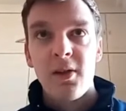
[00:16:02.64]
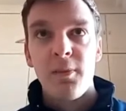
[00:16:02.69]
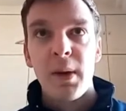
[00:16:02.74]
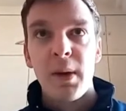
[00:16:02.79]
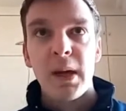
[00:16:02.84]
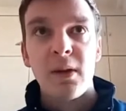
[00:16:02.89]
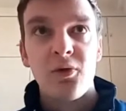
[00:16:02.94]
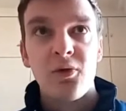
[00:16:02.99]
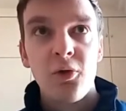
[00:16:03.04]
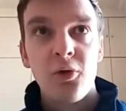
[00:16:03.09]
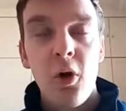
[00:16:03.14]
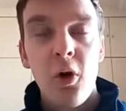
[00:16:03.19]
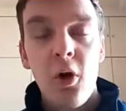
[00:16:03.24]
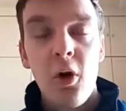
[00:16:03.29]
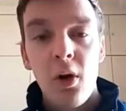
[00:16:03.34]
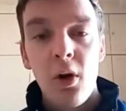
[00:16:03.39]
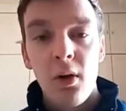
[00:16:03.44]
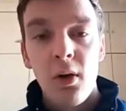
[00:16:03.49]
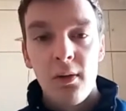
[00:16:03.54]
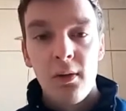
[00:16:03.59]
big
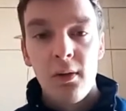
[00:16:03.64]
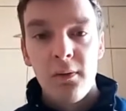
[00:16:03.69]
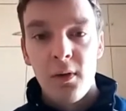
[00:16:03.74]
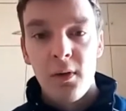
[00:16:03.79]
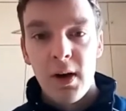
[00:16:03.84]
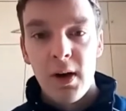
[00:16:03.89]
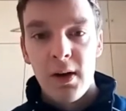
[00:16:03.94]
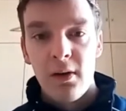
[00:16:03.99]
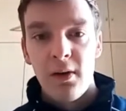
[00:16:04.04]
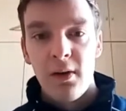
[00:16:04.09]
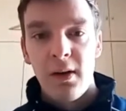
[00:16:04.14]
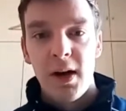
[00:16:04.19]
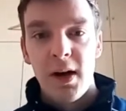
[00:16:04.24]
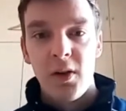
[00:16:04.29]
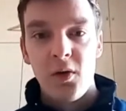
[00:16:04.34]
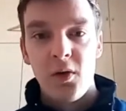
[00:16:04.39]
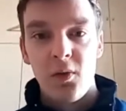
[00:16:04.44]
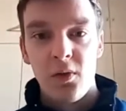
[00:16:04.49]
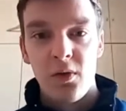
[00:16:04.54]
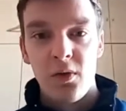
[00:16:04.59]
draw for
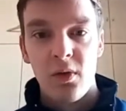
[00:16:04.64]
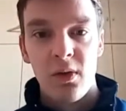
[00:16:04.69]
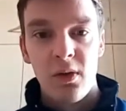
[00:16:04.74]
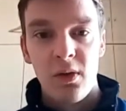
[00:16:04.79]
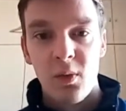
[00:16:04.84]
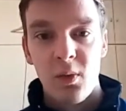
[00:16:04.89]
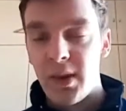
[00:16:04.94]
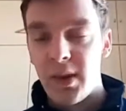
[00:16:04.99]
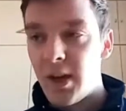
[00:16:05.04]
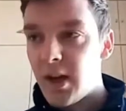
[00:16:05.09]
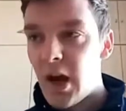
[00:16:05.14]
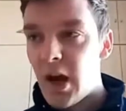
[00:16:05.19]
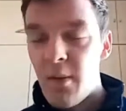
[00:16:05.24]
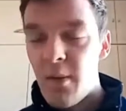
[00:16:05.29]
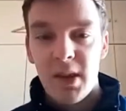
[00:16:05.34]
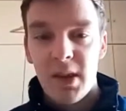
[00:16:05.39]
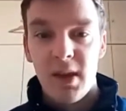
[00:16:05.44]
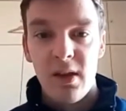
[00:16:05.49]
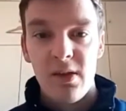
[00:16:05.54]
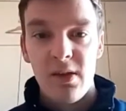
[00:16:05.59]
international students when they come
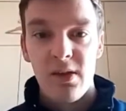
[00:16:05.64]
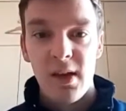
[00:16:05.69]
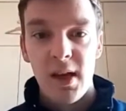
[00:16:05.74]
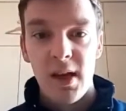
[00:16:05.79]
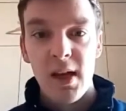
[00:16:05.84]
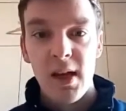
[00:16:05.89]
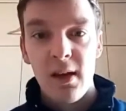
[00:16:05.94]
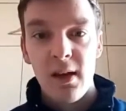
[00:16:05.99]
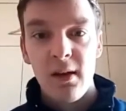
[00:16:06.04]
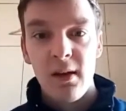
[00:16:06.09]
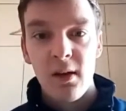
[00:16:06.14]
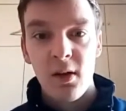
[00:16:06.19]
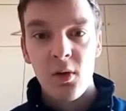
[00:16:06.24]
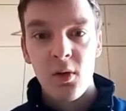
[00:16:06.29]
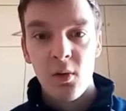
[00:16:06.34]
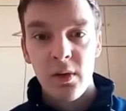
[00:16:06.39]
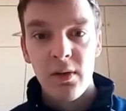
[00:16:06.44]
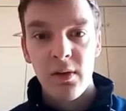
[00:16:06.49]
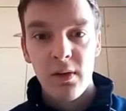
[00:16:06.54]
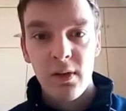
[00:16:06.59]
and they see,
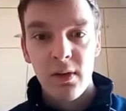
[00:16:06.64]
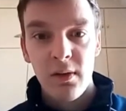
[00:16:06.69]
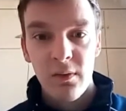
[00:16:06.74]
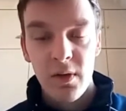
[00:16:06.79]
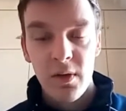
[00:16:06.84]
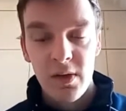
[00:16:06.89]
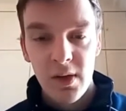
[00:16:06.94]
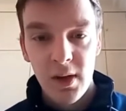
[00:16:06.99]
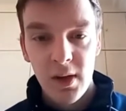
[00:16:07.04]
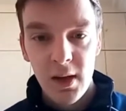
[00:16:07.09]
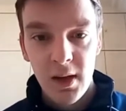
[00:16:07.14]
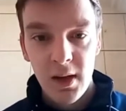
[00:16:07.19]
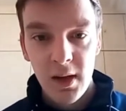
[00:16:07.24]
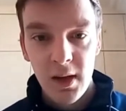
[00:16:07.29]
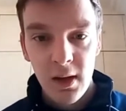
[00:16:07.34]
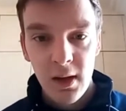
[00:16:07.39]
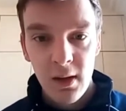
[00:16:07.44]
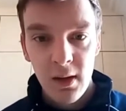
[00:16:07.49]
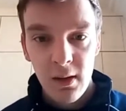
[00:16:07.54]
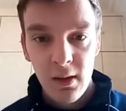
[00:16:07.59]
the
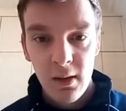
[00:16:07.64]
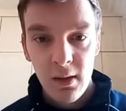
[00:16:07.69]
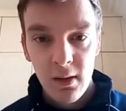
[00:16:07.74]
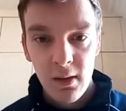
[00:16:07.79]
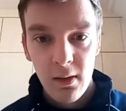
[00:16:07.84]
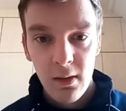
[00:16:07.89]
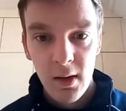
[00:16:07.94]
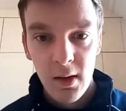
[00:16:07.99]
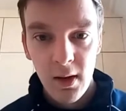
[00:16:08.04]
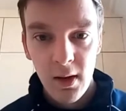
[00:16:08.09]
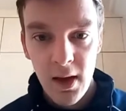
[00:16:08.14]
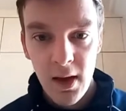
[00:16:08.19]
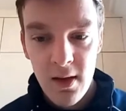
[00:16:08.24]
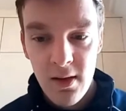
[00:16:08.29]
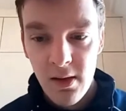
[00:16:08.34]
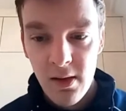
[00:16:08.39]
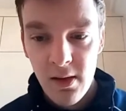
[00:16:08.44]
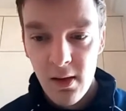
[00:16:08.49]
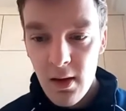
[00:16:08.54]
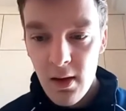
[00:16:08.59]
facility that it is.